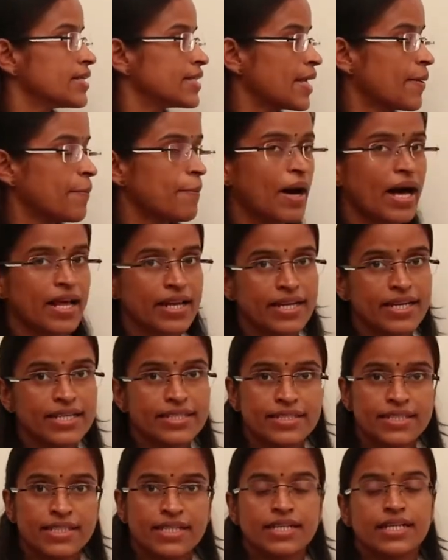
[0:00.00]
The
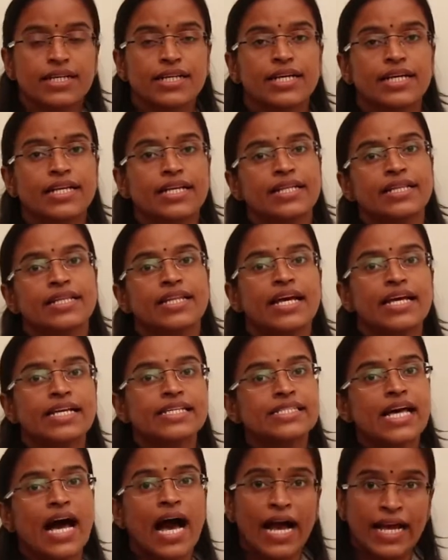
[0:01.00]
market in India
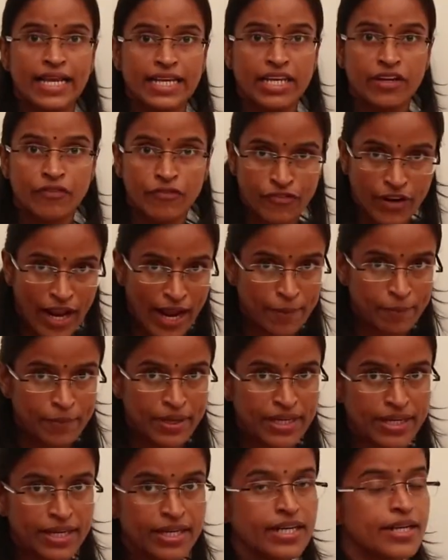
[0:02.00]
is highly
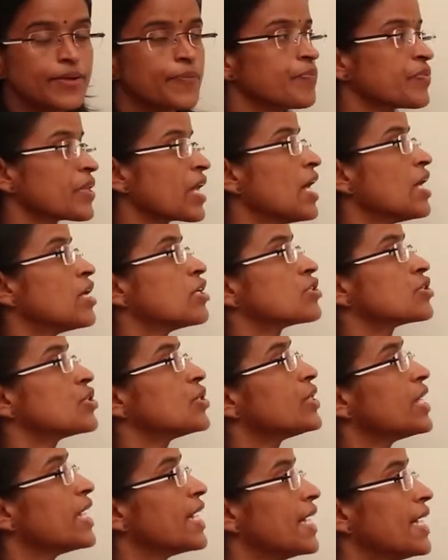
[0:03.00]
fragmented.
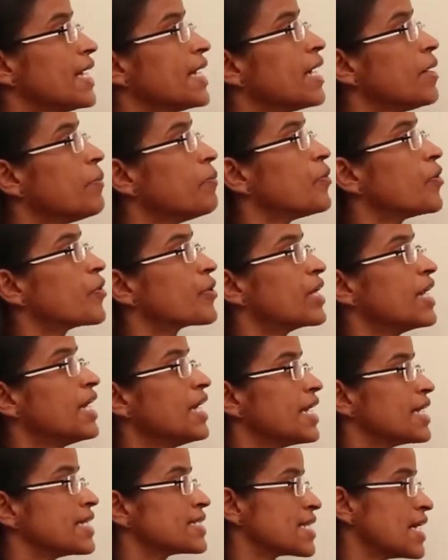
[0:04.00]
So the ENAM
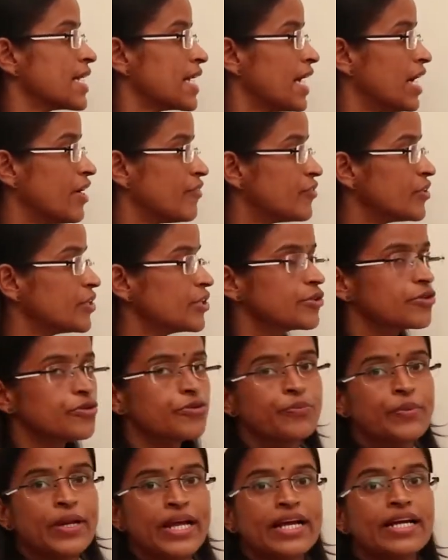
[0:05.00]
portal is an effort
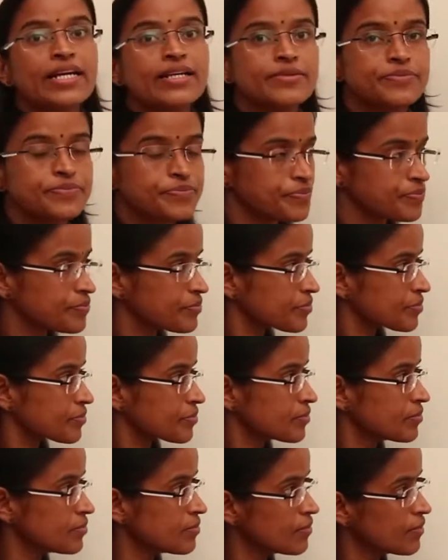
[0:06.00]
to bring
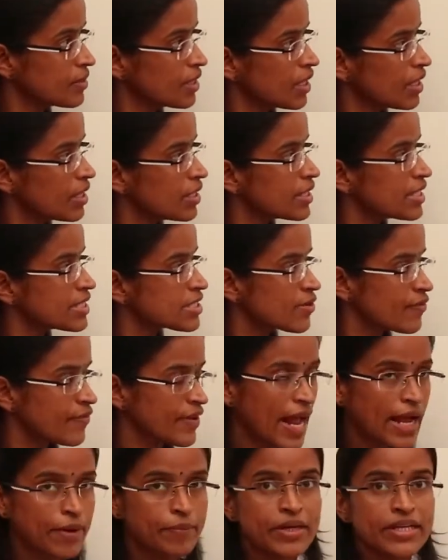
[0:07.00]
these
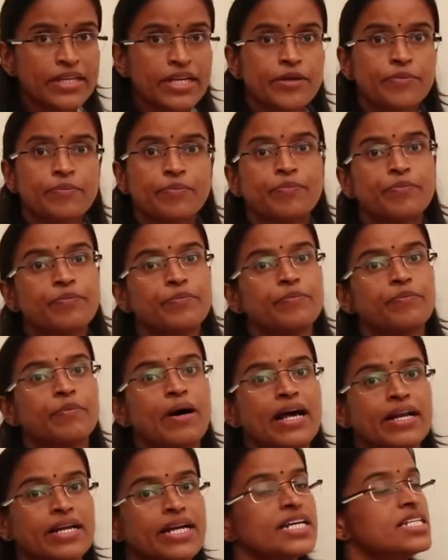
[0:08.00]
fragmented
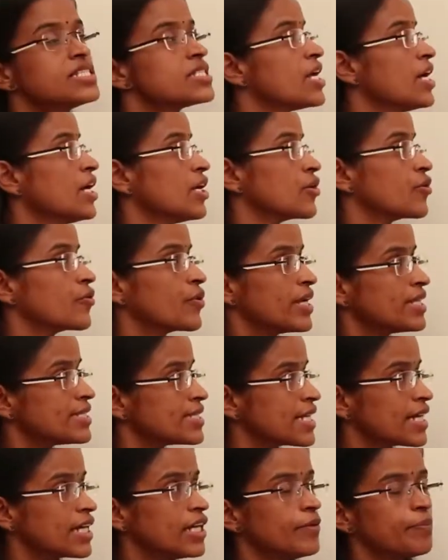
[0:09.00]
markets to a
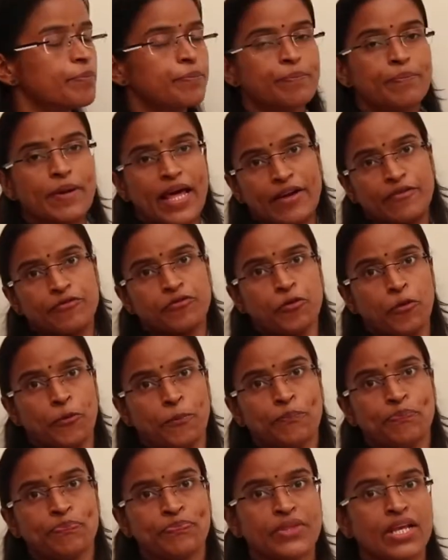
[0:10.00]
single platform